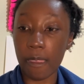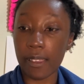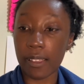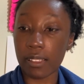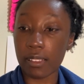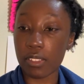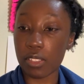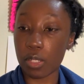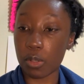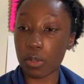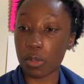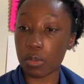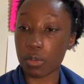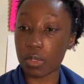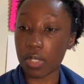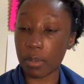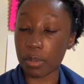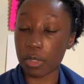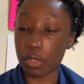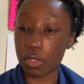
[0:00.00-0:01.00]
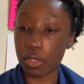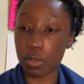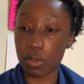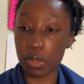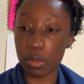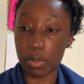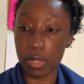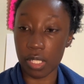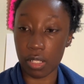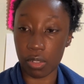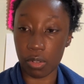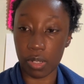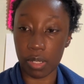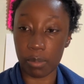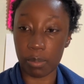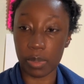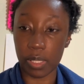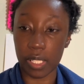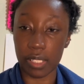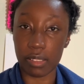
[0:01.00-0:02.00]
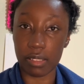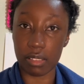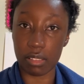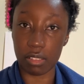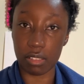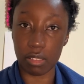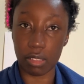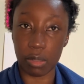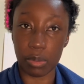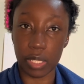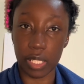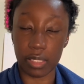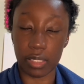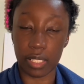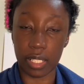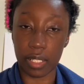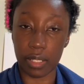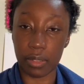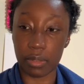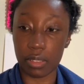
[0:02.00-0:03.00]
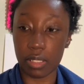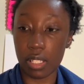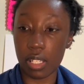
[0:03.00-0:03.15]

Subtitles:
So chapter two would be a great place to slow that down.